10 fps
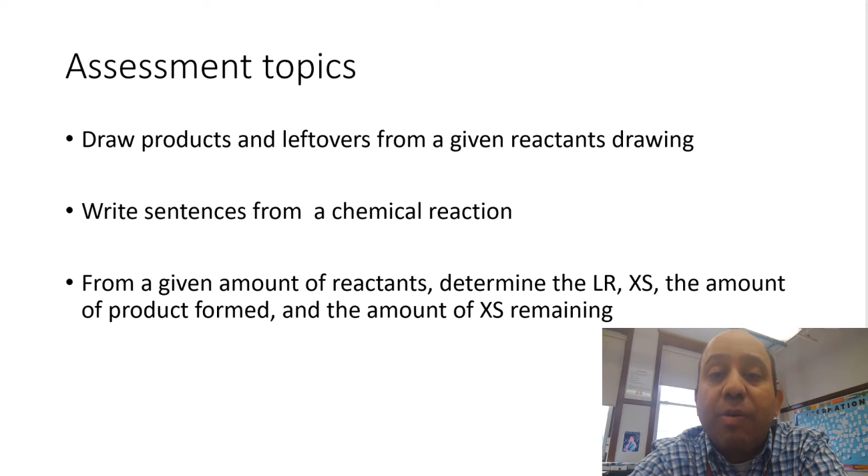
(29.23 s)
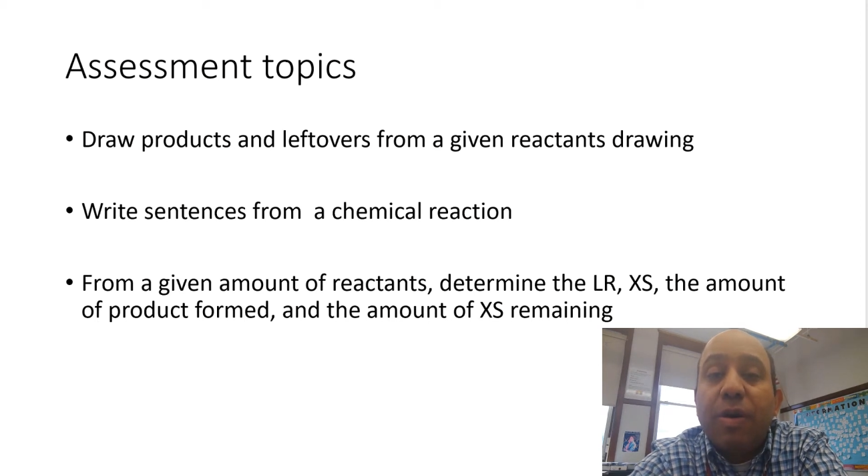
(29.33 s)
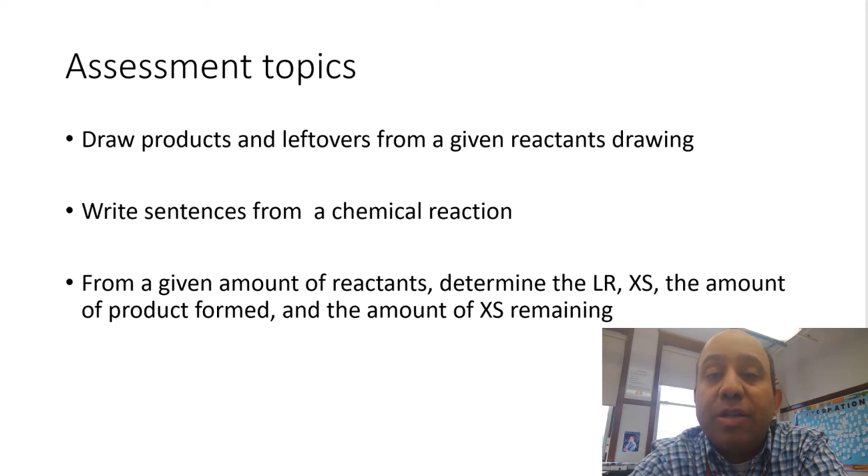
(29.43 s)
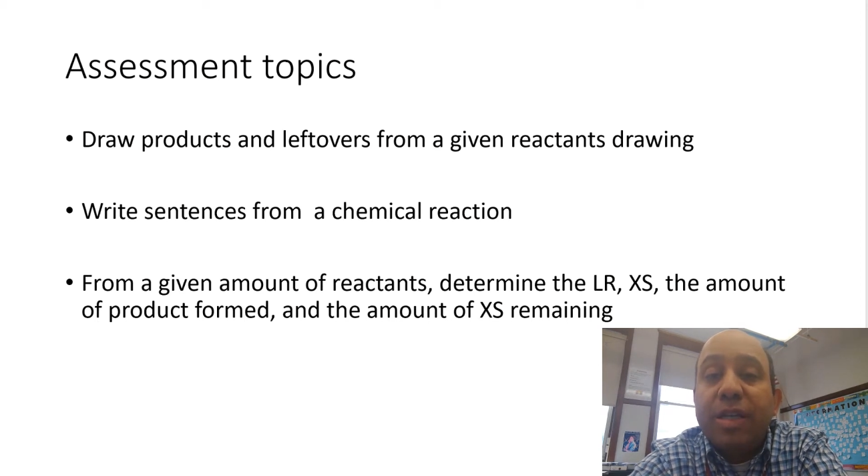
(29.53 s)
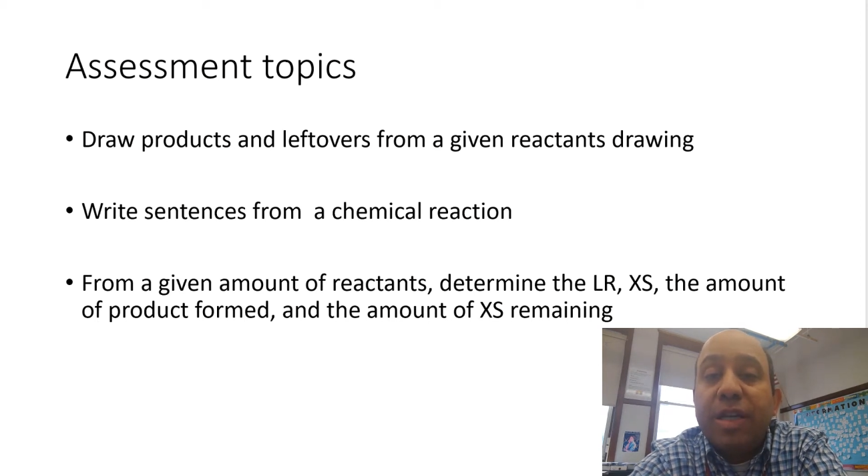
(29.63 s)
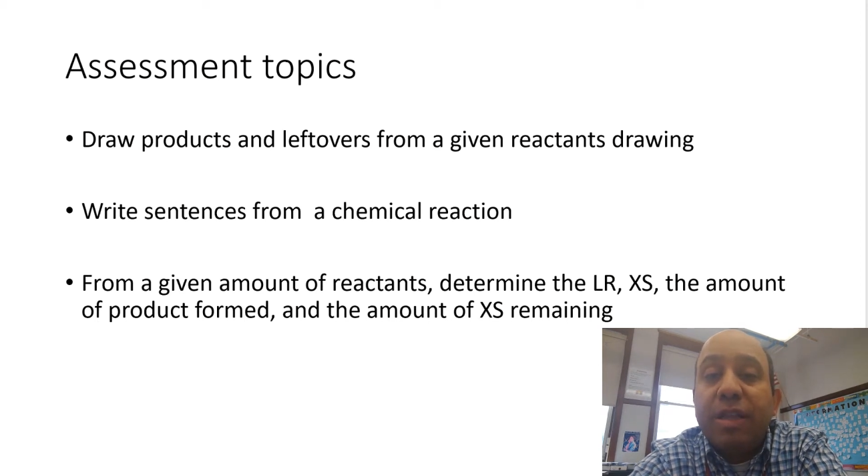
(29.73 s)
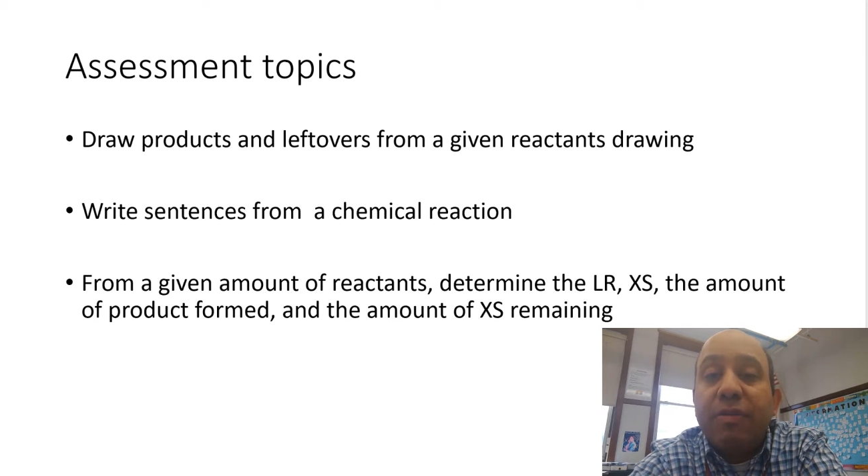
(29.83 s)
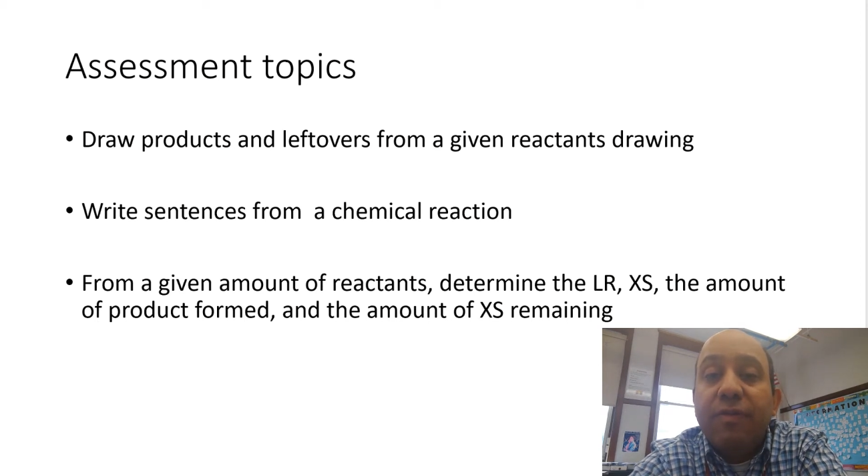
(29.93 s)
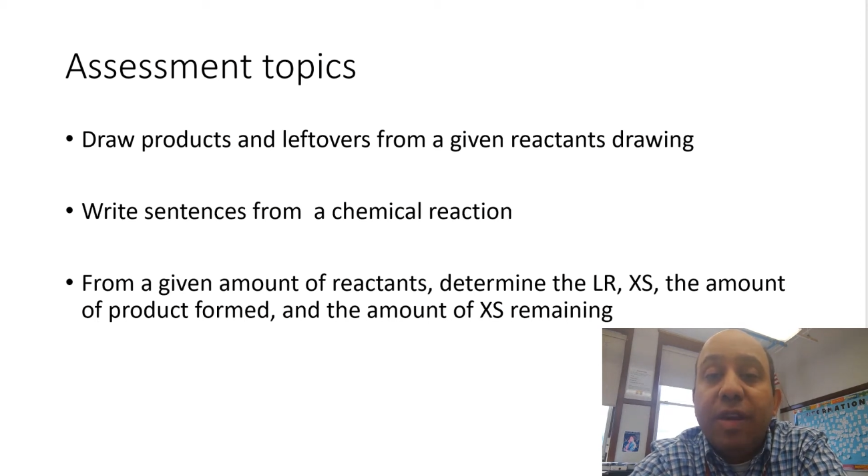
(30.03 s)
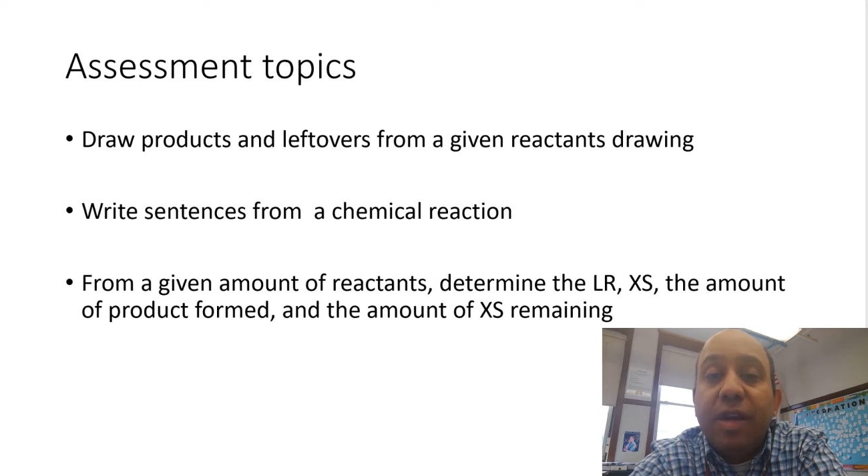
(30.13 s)
by watching
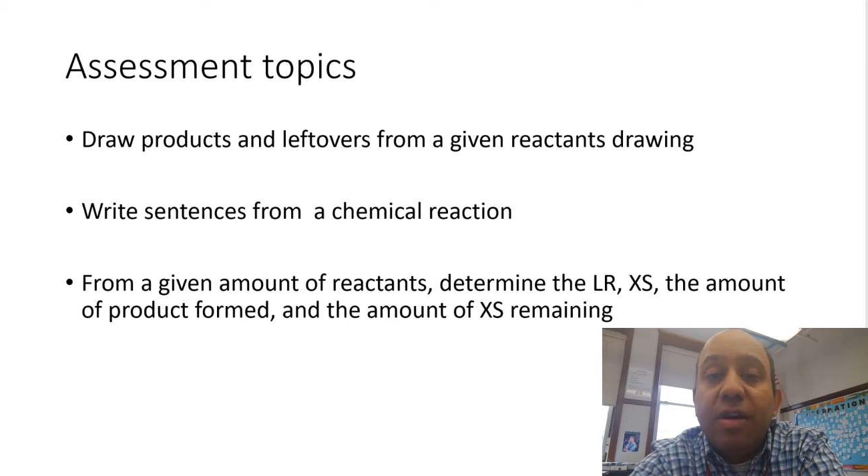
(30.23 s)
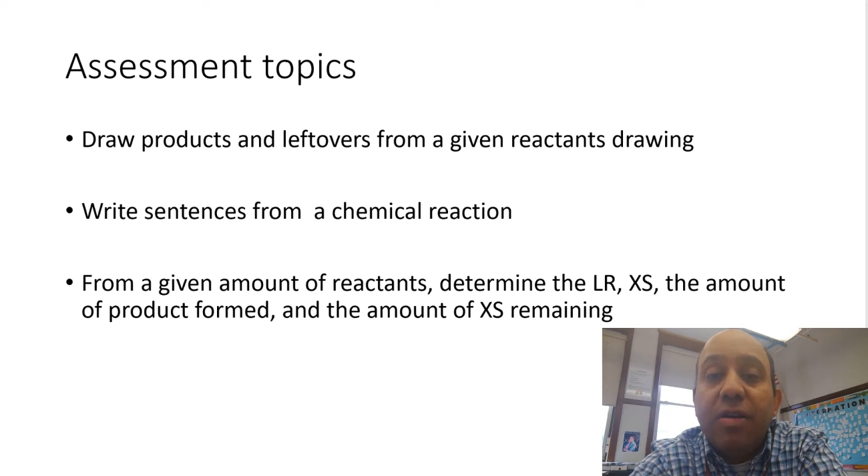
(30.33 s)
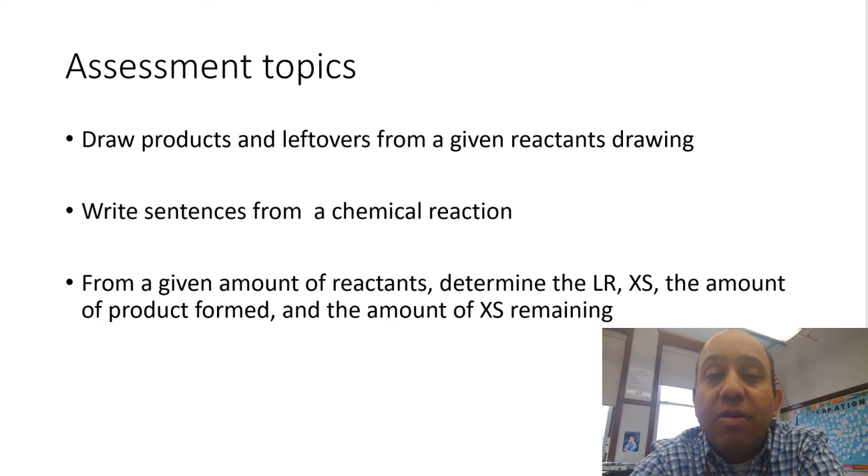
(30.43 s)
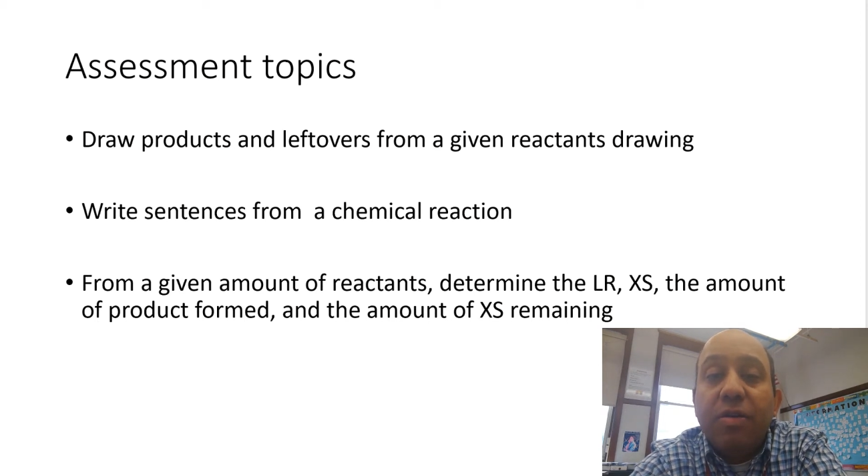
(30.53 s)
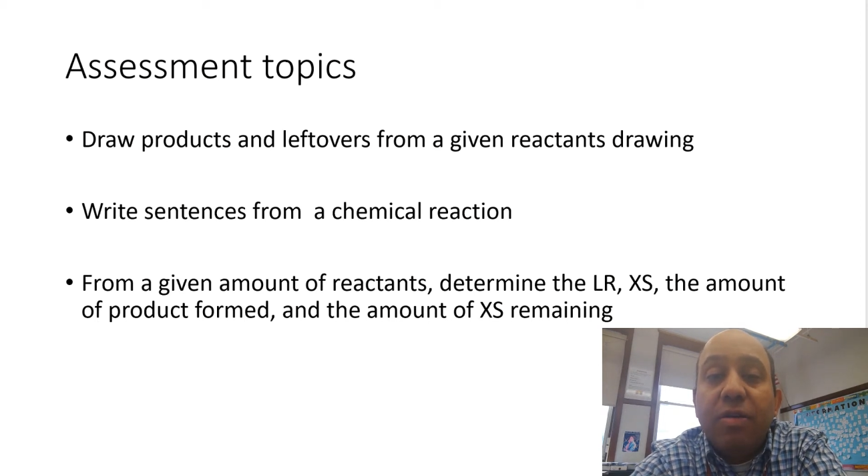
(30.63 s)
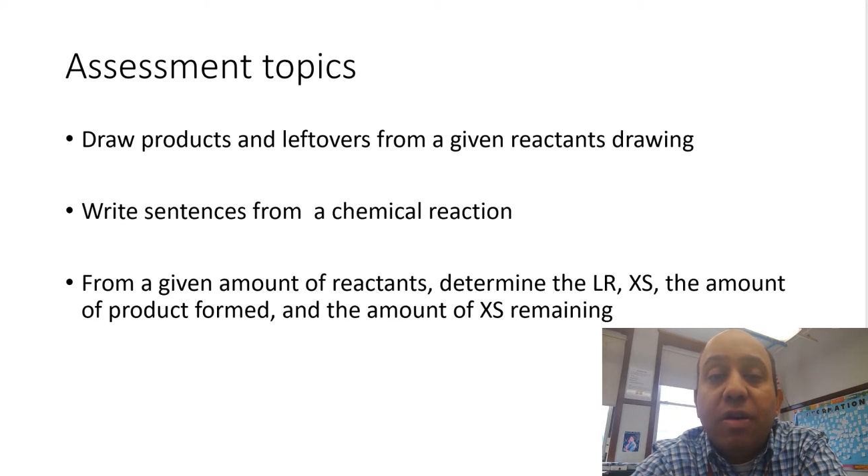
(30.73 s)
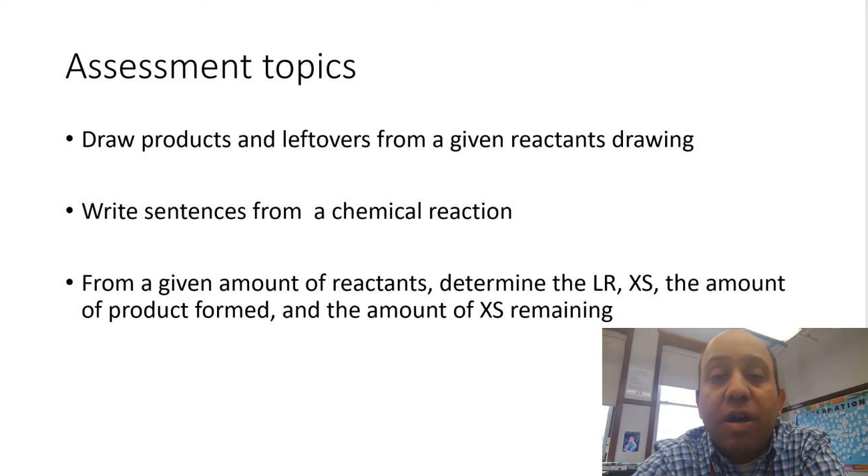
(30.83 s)
the video